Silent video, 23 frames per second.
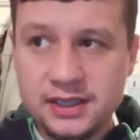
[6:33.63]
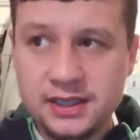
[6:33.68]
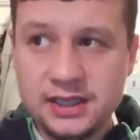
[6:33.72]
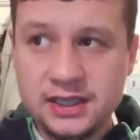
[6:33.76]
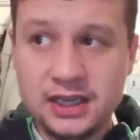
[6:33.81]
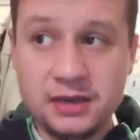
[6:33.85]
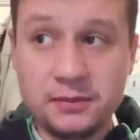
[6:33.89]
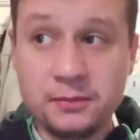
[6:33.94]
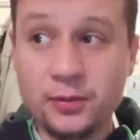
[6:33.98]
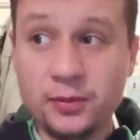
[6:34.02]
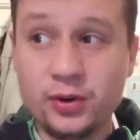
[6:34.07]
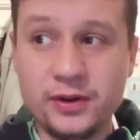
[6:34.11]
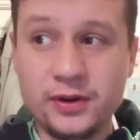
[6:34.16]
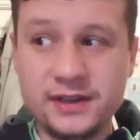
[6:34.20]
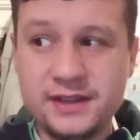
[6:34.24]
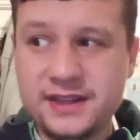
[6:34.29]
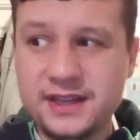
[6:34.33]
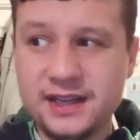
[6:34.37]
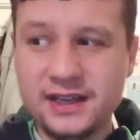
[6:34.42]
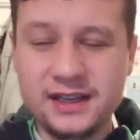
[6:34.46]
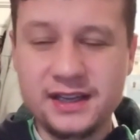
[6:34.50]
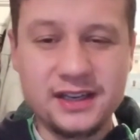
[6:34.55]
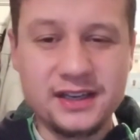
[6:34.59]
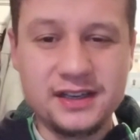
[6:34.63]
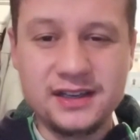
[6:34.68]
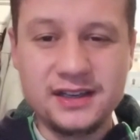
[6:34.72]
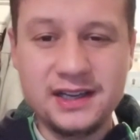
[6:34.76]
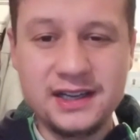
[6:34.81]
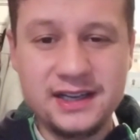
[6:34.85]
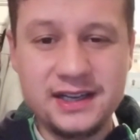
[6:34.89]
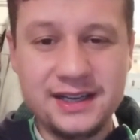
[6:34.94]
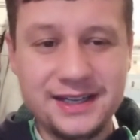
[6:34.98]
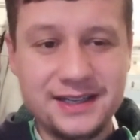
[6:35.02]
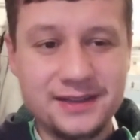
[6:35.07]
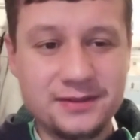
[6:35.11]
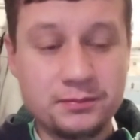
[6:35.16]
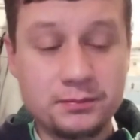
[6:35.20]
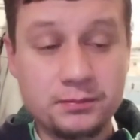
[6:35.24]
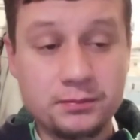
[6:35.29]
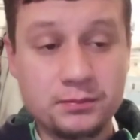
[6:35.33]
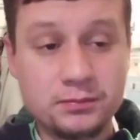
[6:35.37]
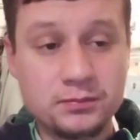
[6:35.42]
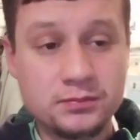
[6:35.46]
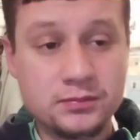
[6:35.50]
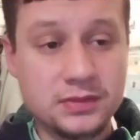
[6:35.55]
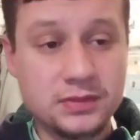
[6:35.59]
I'm already thinking,
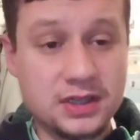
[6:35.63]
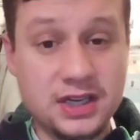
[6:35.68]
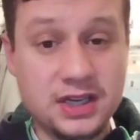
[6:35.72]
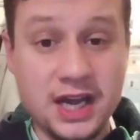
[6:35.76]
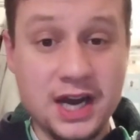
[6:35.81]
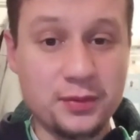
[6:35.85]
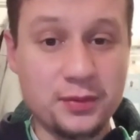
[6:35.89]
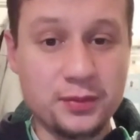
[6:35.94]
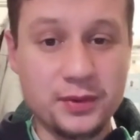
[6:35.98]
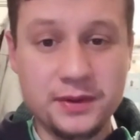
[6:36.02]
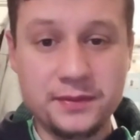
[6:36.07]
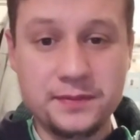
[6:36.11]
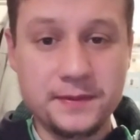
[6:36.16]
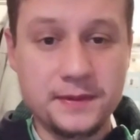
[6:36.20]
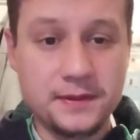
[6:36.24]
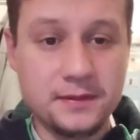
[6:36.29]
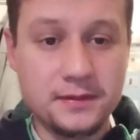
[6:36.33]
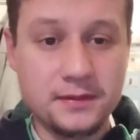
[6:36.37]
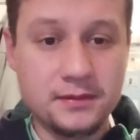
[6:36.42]
cannot wait for,